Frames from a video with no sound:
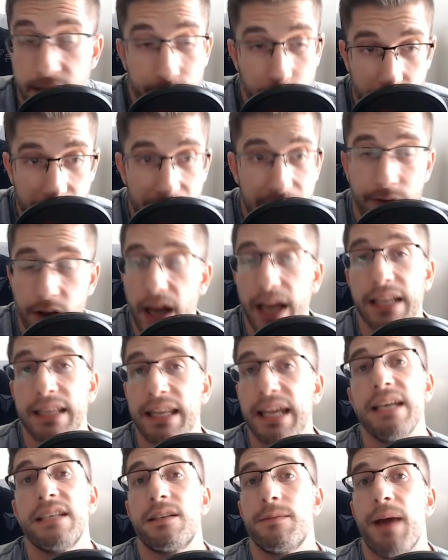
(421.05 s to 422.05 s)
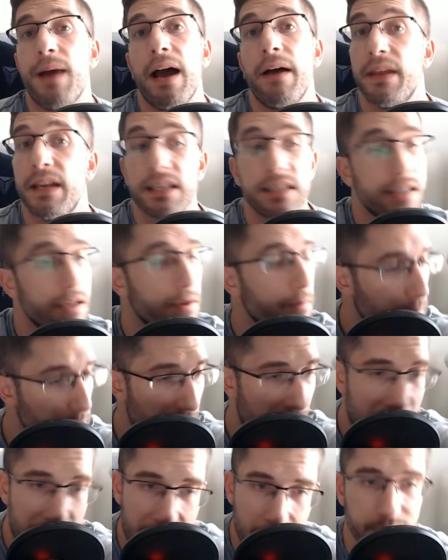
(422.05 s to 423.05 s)
If you have ideas about this,
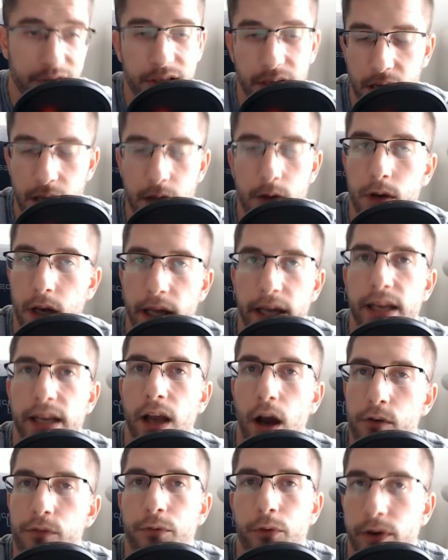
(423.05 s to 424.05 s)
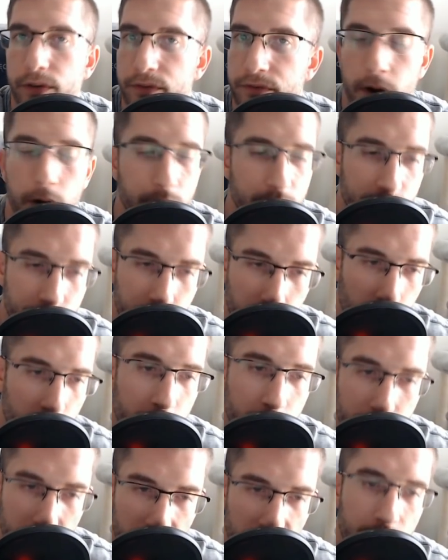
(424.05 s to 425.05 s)
absolutely go for it, folks. Put
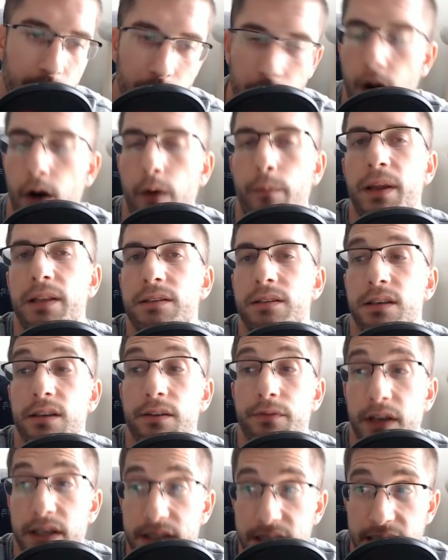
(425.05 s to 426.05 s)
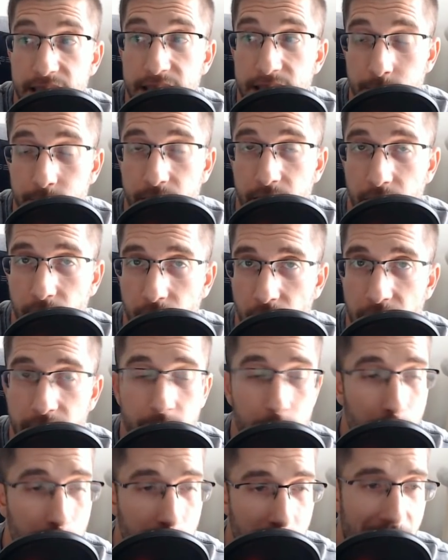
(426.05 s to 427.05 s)
them in the comments. And if I see something I
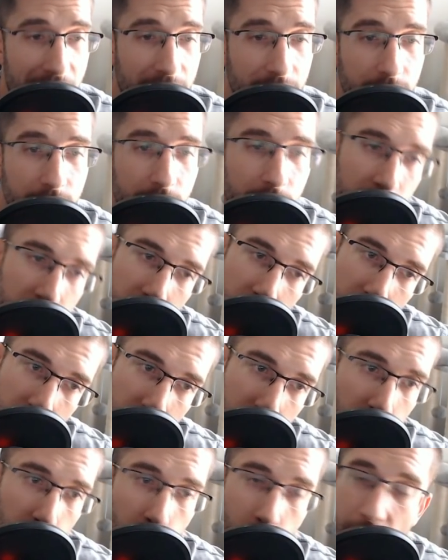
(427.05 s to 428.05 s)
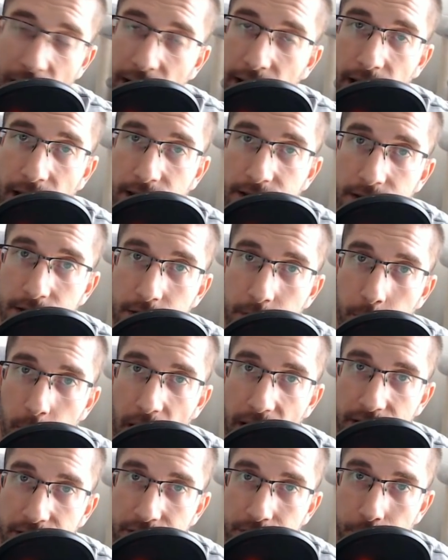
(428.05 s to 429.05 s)
like, bang, we'll whack it into the
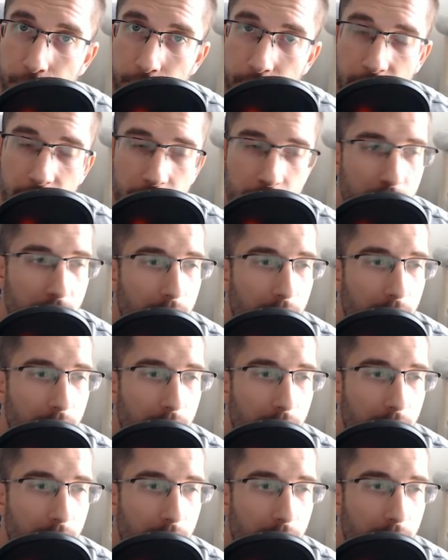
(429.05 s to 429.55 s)
playthrough.